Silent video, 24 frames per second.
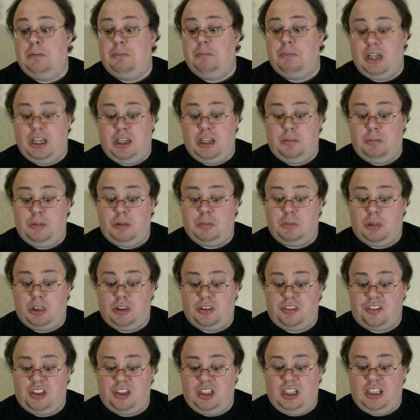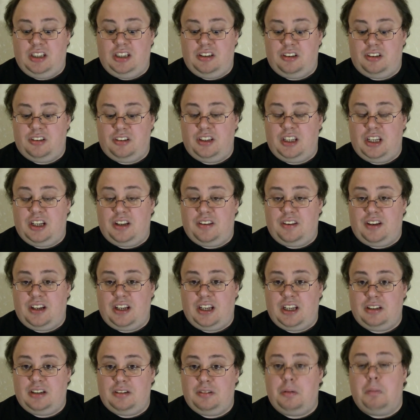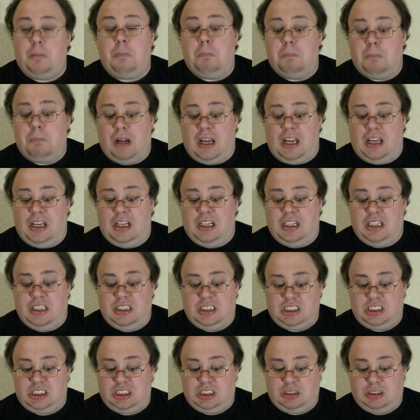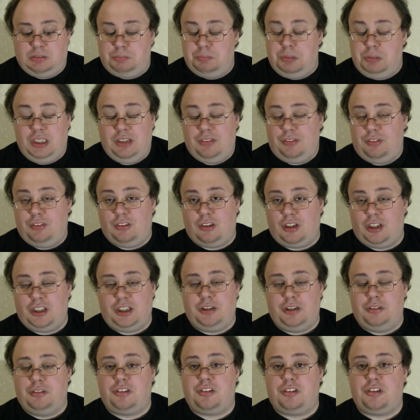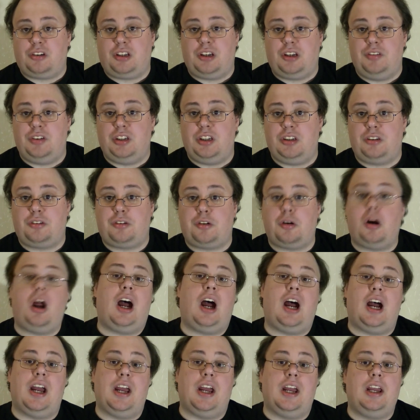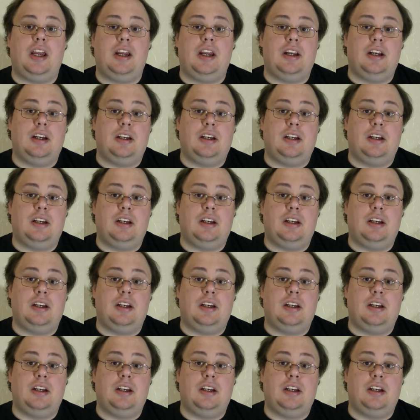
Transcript: Mayhem and Monsterland on the other hand may be for you, so give it a try.